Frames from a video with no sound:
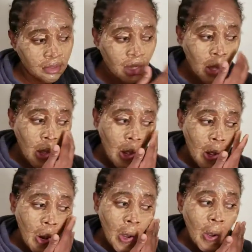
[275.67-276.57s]
hard,
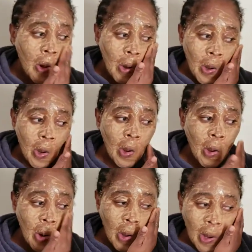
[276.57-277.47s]
not the
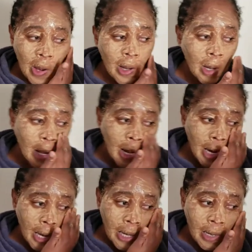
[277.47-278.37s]
very, very smooth.
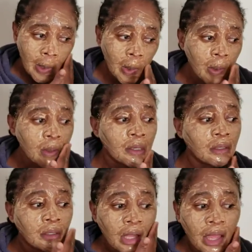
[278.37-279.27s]
So
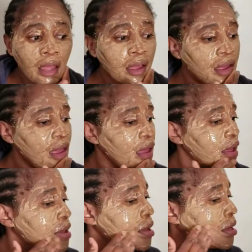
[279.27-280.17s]
this is a very nice
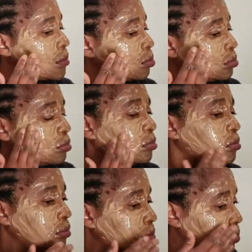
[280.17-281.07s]
exfoliation
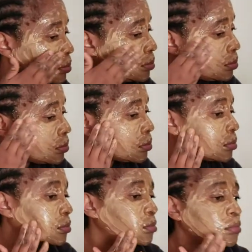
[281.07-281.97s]
that you can do at
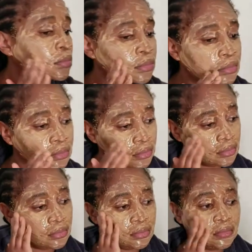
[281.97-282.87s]
home as well.
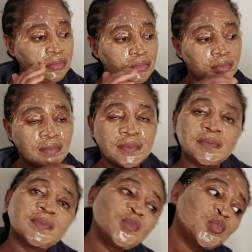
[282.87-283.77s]
So
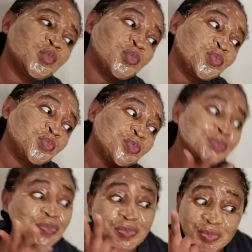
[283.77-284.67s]
once you're done,
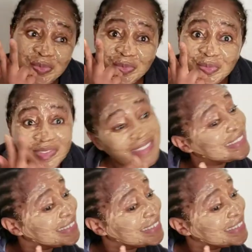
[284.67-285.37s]
you leave it to set